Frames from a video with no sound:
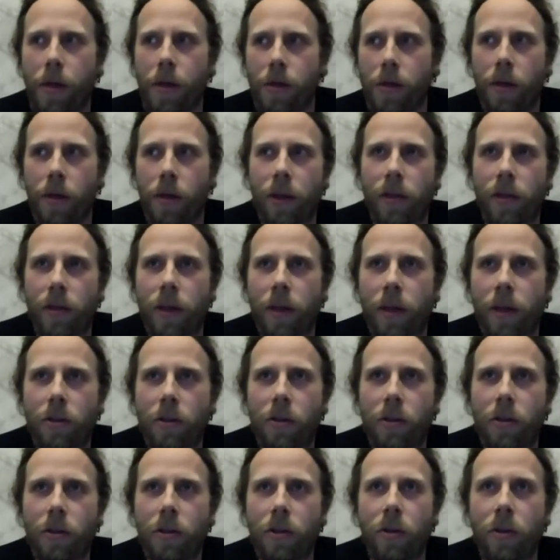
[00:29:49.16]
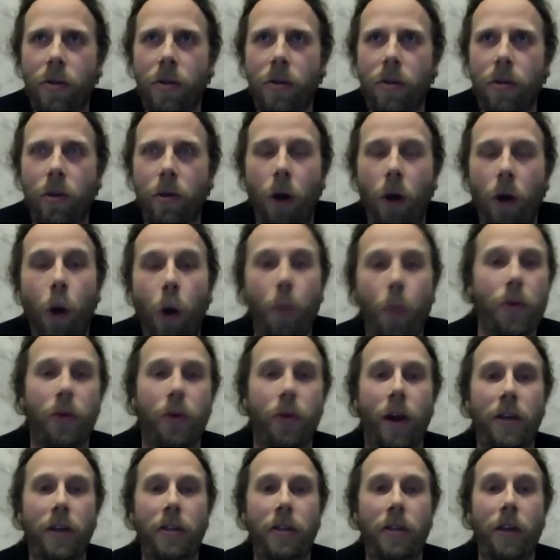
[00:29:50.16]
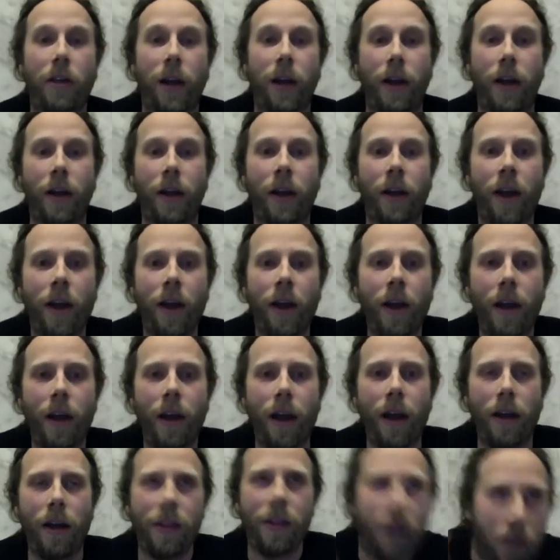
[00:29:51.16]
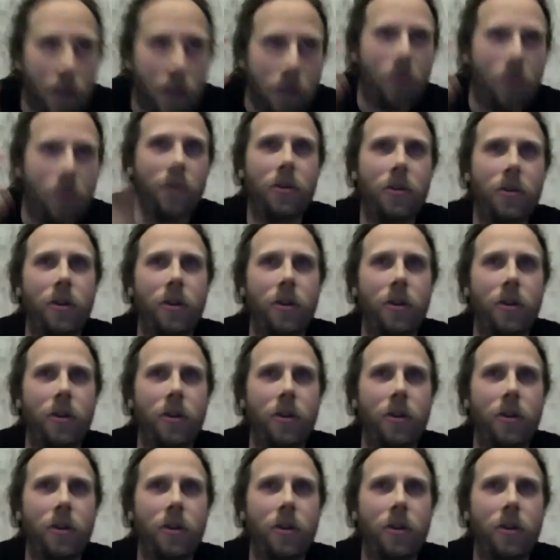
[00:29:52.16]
and then you open your eyes again, and then I shoot.